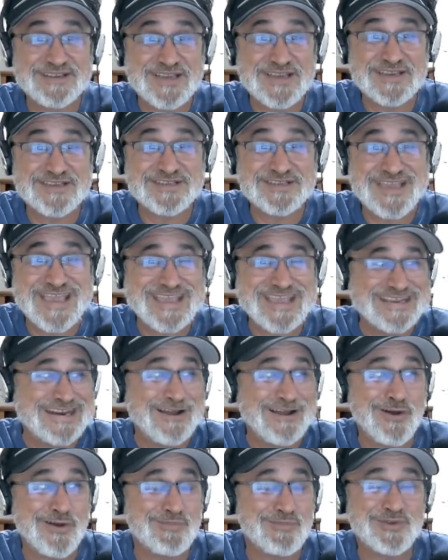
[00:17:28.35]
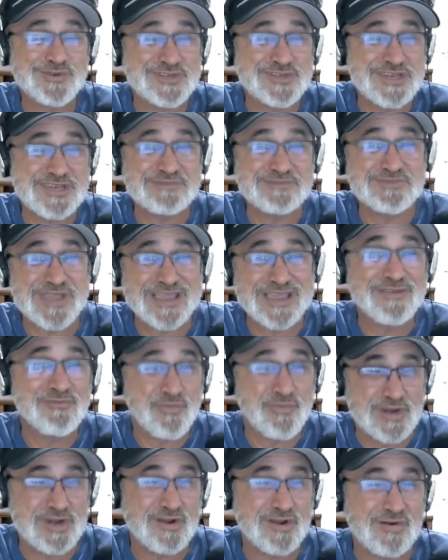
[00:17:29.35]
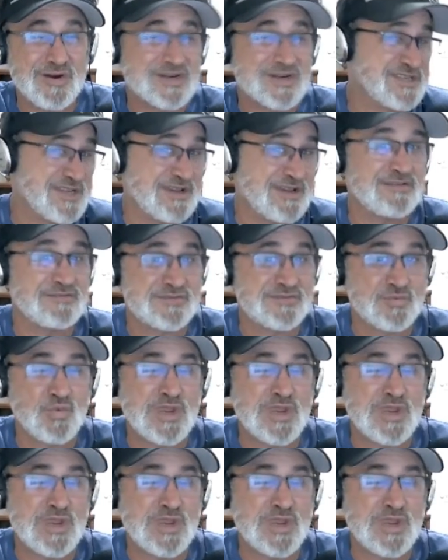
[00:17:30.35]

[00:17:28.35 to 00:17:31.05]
because it almost seems like if we know ourselves,